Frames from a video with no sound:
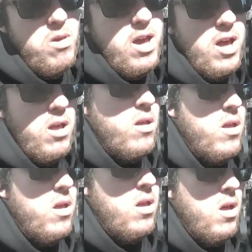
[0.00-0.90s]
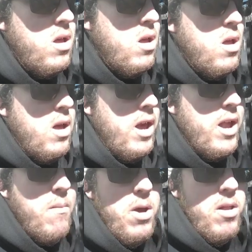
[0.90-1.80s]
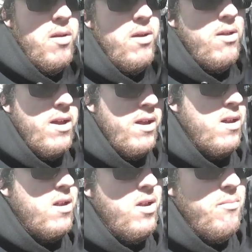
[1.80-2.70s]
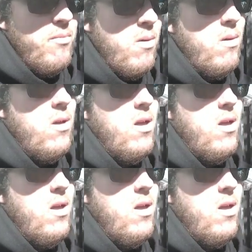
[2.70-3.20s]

yeah, I can probably do that to,